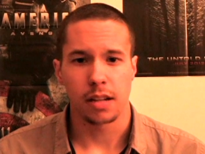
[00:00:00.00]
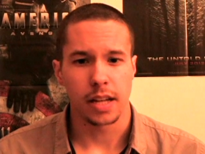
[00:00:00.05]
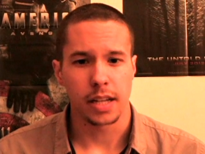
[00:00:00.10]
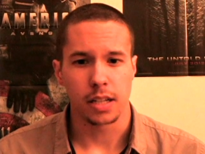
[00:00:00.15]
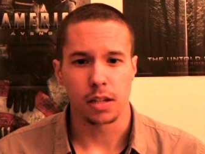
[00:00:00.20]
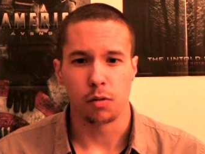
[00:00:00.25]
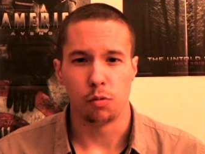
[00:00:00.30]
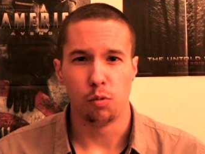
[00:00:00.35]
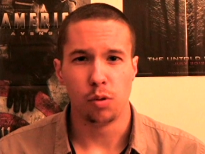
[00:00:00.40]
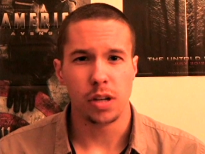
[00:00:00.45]

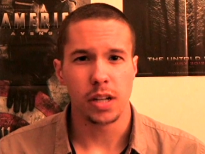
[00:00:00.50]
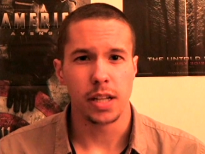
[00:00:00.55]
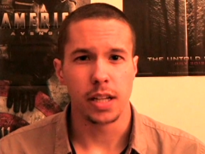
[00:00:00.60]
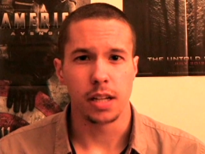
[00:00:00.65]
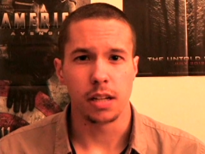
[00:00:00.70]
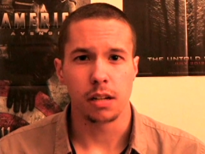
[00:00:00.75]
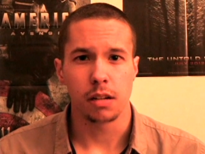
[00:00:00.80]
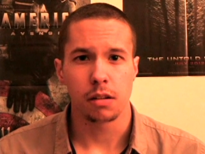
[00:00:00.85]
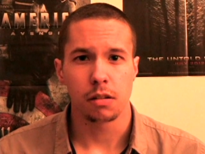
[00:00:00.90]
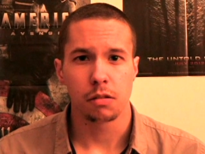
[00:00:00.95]
like a
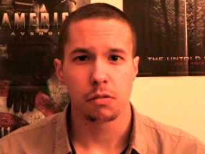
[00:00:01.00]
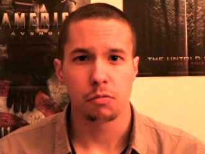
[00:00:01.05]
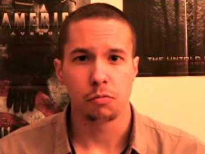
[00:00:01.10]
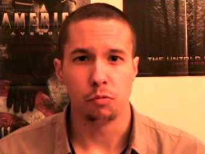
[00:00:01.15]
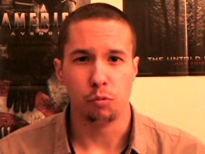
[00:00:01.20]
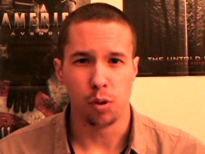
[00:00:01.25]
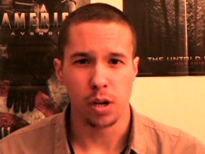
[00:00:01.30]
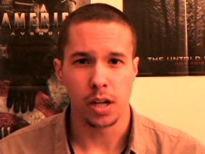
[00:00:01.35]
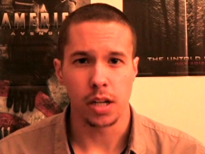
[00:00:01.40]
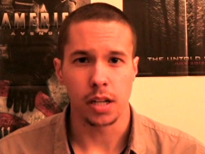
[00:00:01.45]
really,
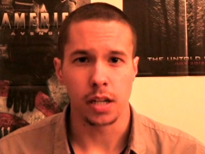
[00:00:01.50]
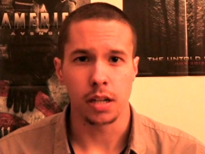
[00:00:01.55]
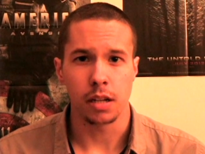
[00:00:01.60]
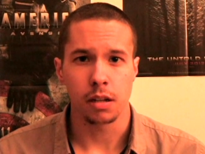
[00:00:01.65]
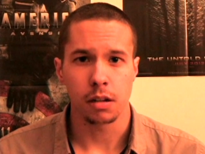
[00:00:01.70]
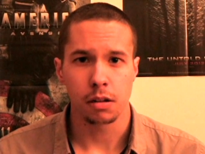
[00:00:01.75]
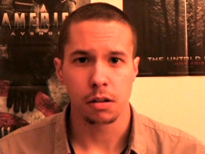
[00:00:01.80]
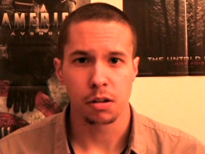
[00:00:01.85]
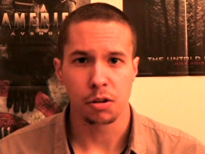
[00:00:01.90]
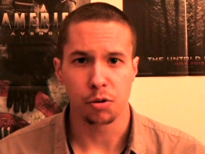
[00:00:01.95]
really
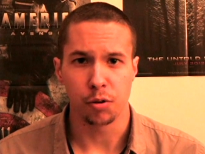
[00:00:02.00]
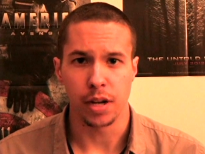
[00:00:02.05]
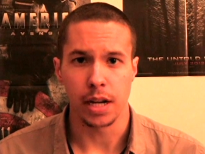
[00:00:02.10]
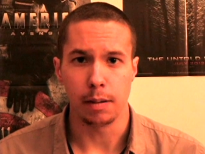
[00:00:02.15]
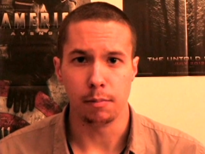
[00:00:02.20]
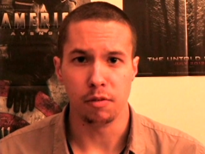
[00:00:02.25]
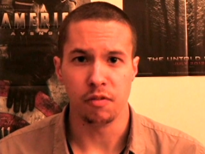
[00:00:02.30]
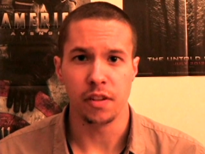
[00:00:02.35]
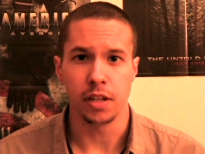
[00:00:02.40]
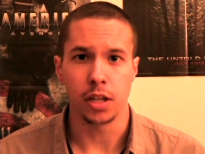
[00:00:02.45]

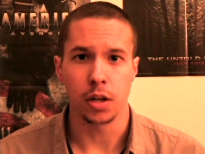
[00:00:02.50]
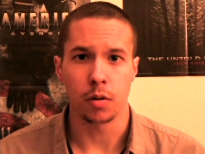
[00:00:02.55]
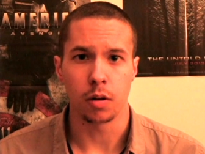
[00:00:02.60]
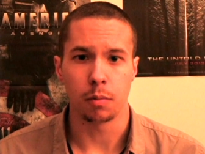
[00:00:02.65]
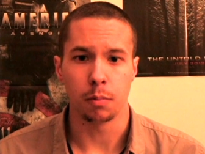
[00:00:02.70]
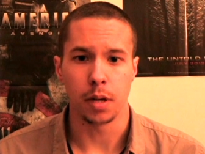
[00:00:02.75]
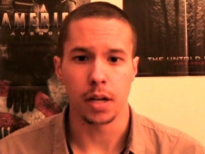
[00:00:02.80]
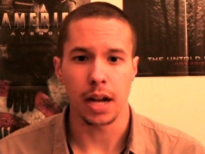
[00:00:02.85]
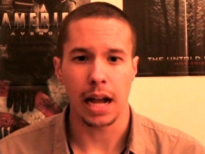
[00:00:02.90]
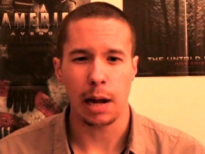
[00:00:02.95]
greedy
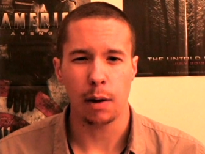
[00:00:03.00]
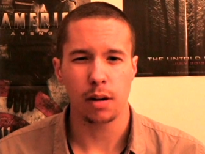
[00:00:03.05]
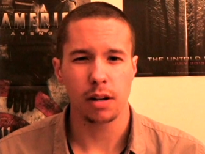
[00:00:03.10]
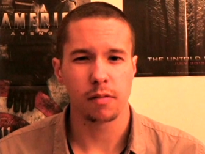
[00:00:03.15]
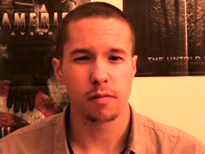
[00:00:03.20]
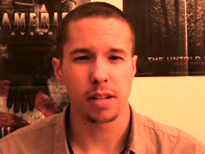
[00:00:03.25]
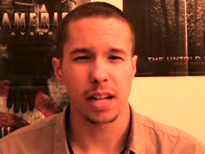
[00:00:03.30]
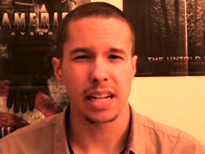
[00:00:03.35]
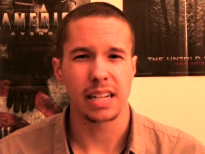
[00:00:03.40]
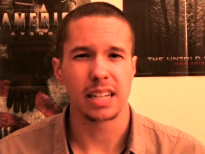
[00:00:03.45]
moviegoer, but I would
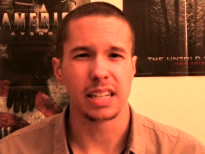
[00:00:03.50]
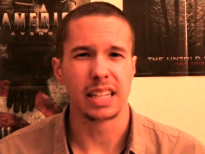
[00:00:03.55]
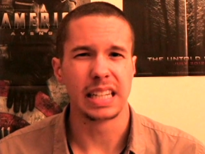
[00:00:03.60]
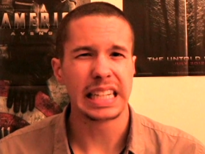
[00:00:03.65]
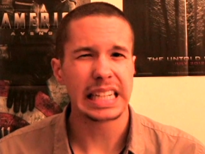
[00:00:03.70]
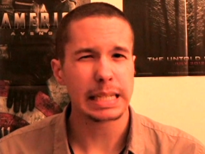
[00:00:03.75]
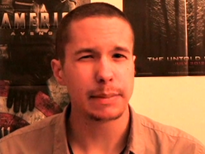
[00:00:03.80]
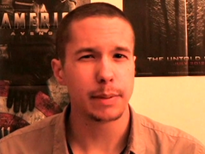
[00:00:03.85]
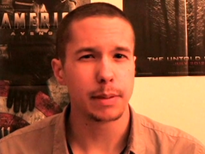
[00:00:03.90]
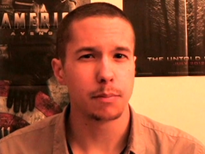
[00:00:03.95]
have liked a
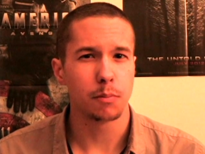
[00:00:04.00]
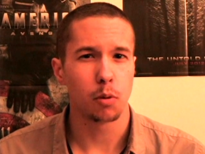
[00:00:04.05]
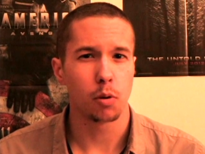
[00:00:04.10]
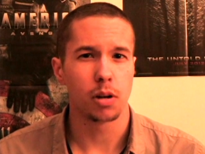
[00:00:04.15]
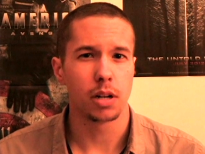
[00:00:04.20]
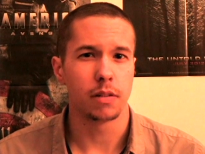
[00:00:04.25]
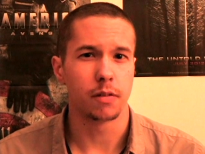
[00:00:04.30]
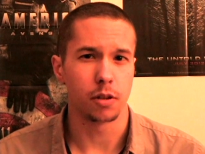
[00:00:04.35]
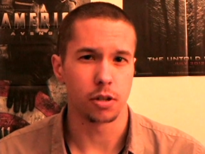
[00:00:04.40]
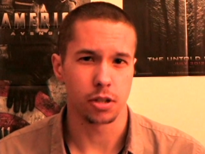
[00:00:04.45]
little bit
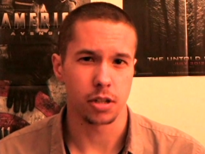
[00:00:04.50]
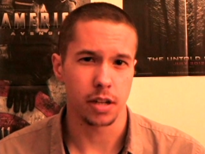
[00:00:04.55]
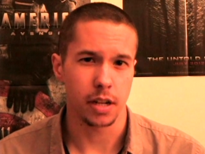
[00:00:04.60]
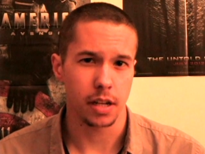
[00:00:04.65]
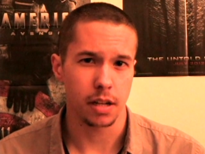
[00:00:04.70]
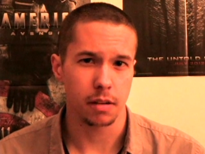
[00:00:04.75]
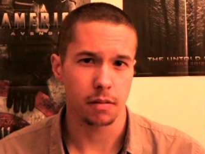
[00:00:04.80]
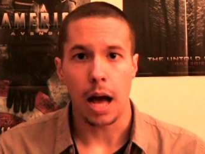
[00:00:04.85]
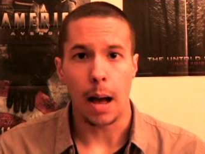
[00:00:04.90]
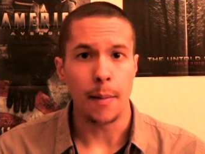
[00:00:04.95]
more
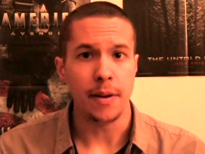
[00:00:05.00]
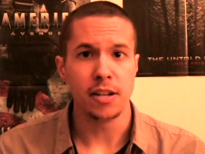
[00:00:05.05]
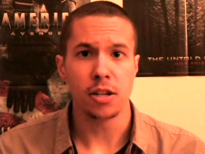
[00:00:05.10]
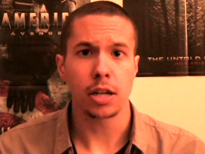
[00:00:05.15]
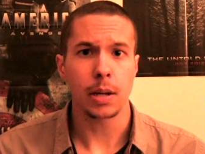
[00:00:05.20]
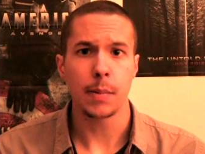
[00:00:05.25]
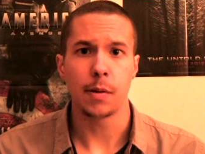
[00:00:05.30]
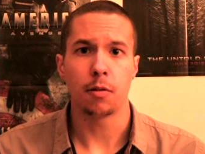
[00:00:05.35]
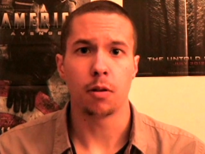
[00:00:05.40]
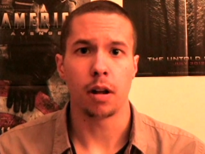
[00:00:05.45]
diversity. I mean, don't
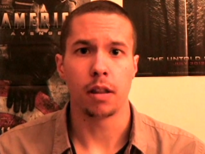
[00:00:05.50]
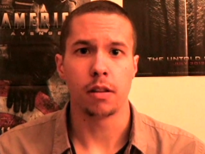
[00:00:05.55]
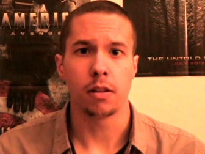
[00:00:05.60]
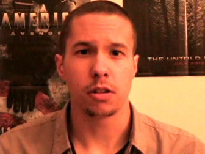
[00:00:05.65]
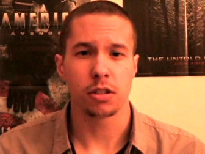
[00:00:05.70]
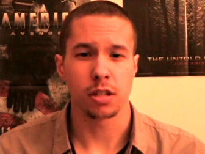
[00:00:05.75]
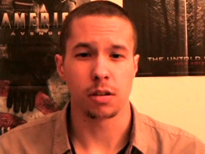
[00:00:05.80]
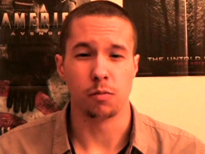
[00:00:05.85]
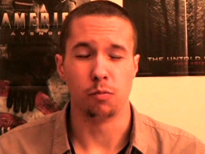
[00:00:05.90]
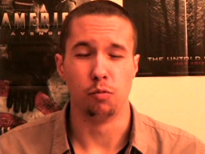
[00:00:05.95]
get me wrong,
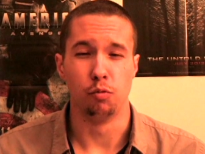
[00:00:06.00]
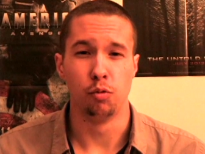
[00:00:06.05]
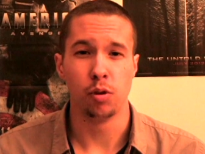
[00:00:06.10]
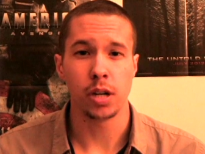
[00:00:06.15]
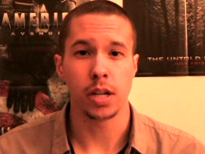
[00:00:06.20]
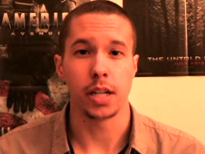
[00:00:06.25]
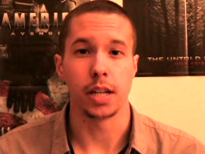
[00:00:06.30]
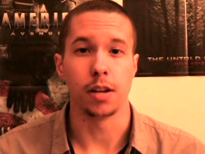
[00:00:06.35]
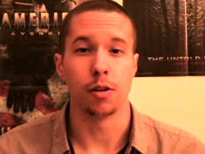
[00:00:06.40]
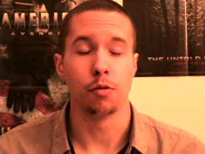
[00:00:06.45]
there's some
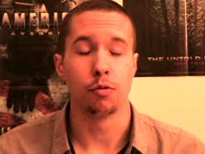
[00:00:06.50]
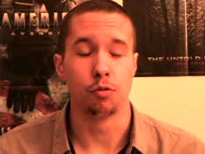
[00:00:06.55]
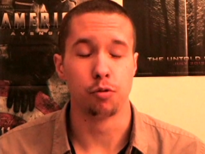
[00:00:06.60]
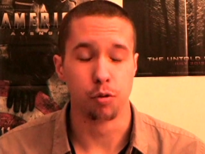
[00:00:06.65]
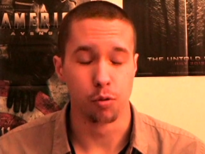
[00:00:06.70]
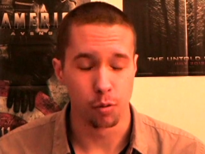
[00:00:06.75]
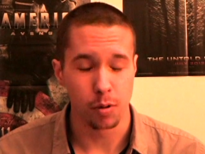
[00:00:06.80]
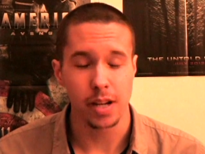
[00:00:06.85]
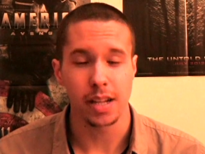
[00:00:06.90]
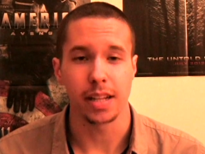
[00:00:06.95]
really,
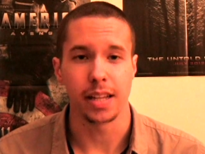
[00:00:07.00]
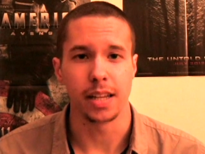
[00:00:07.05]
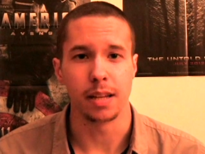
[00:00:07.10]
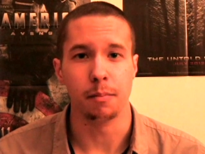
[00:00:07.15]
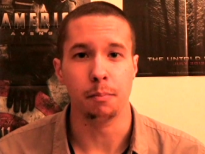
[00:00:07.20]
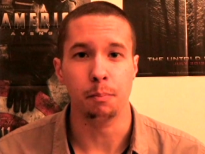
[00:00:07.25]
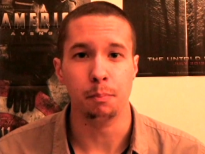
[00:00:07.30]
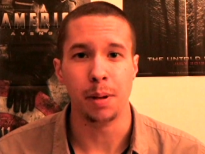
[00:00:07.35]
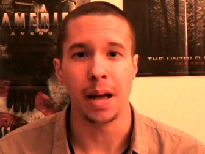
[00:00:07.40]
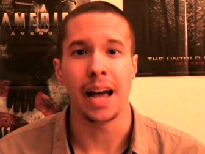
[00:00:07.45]

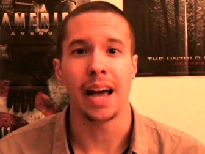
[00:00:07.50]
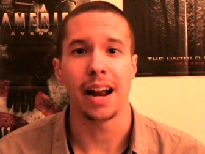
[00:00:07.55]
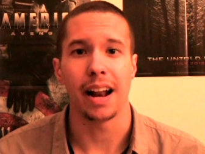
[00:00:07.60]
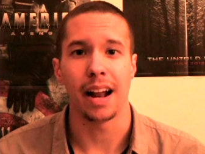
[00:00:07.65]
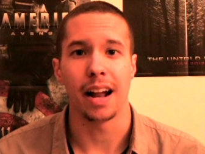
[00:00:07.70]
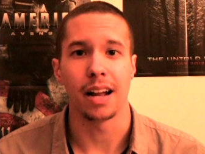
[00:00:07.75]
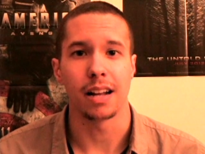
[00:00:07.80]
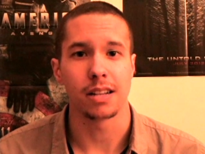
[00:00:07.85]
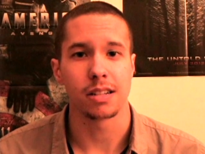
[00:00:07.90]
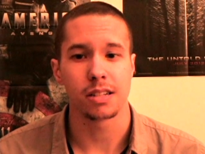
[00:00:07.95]
really
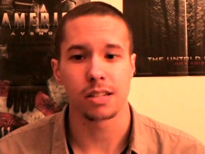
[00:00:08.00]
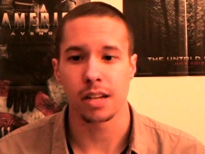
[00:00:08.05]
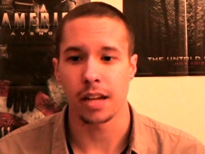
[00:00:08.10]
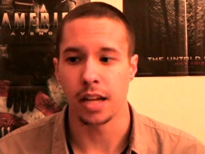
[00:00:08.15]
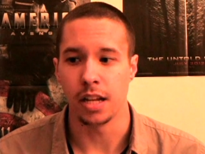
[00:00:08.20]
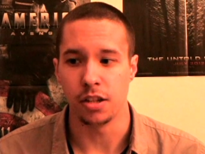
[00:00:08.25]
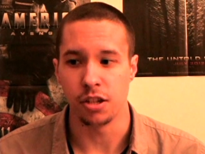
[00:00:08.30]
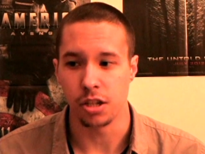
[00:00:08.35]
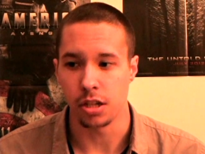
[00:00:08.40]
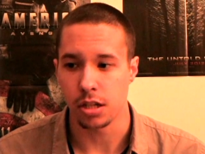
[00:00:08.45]
badass
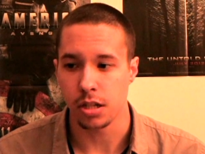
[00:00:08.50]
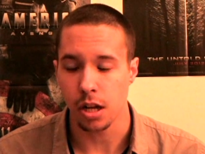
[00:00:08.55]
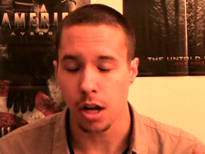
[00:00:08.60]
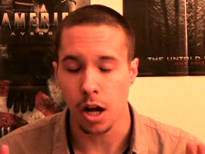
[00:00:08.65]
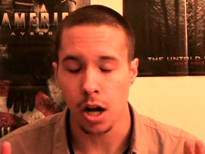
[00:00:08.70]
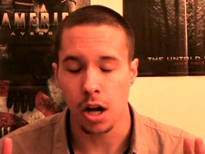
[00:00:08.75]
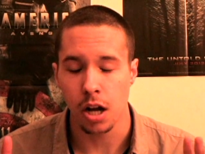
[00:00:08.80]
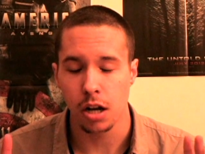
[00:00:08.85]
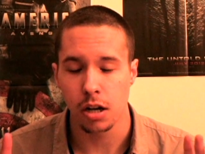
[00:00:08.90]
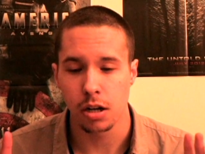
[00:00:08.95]
and just
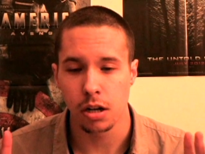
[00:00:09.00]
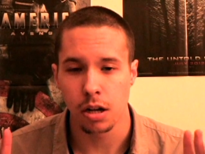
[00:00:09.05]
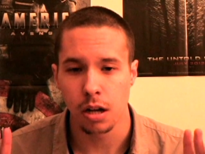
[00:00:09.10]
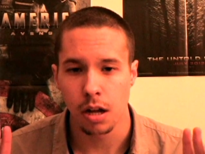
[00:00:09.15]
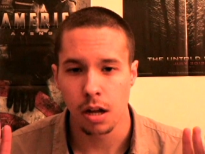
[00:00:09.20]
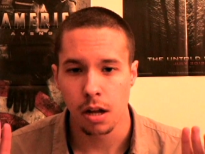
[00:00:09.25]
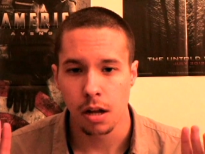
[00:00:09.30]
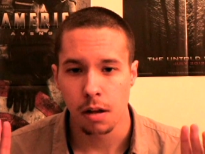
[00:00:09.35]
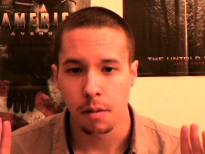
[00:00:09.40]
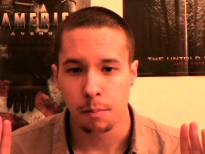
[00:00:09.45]

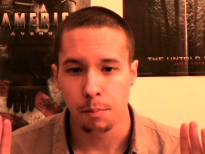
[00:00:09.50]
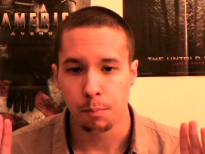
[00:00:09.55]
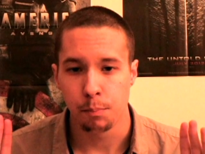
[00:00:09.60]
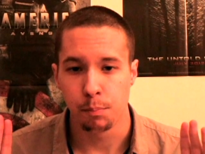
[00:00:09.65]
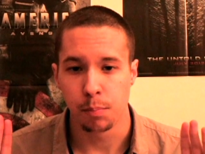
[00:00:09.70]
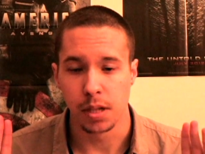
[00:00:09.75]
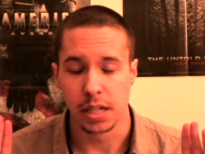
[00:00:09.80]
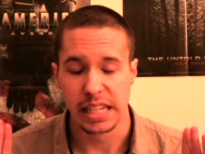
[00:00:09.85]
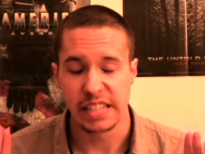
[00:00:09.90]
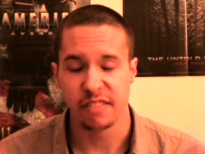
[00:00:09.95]

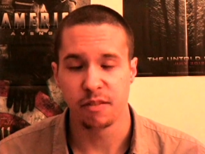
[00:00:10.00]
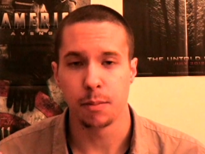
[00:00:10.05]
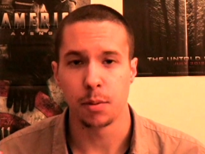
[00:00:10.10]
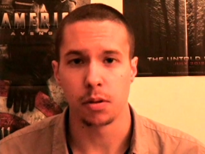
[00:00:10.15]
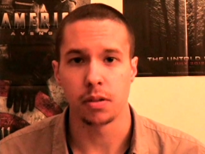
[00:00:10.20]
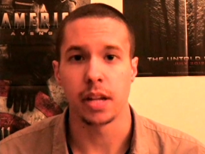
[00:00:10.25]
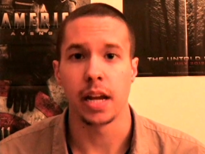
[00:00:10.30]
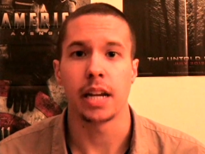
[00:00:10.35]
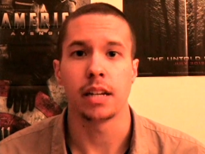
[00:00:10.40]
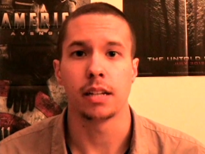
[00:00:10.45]

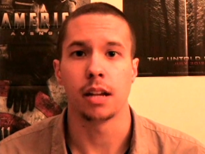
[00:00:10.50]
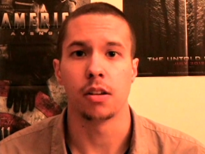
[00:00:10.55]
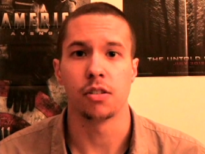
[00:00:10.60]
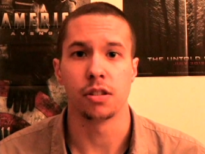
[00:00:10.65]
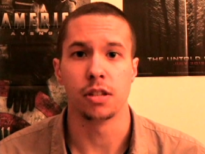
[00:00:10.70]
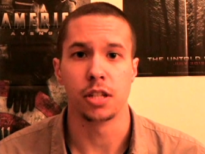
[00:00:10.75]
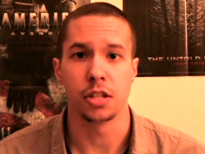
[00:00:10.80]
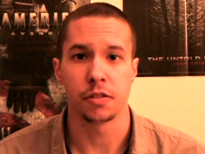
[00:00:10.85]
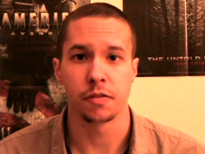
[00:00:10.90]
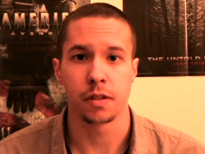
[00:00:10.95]
unbelievable takedowns
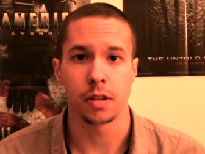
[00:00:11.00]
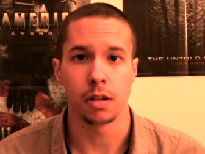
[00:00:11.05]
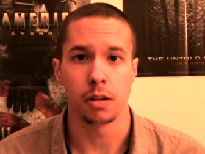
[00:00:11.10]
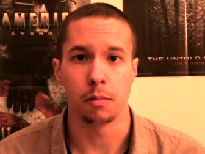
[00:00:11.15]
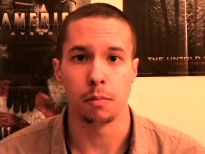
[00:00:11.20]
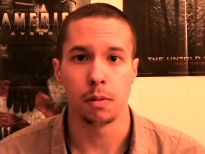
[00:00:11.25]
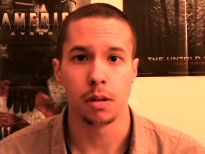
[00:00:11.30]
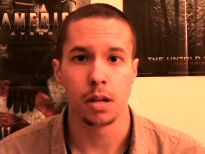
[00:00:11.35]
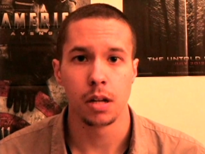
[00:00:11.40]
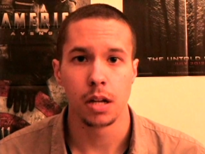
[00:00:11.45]
in this
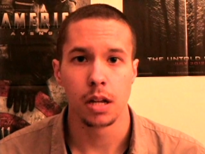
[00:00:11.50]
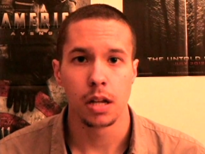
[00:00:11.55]
film